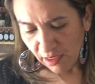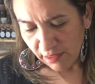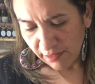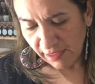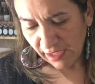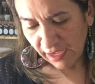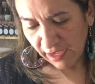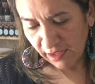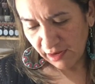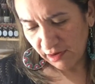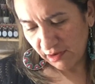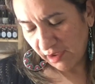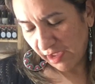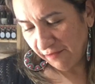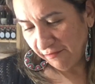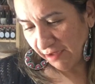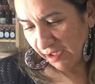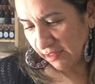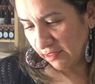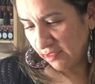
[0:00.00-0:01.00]
Then
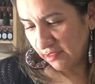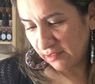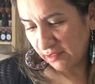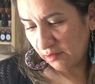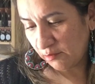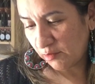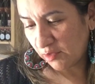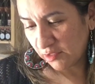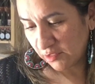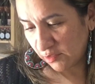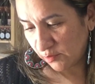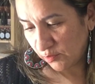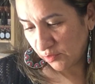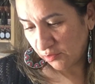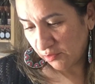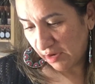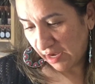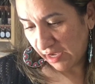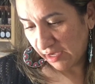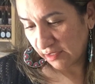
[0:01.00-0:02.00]
I've had this on
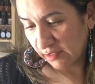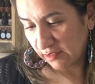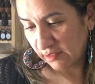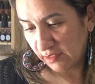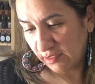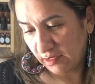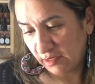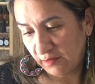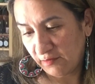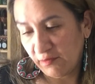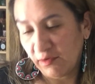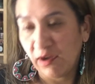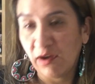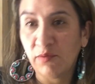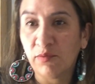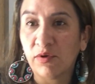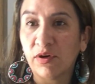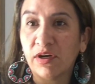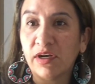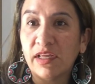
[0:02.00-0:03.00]
multiple racks and have
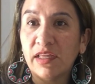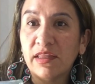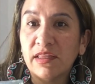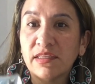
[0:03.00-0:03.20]
not worn it.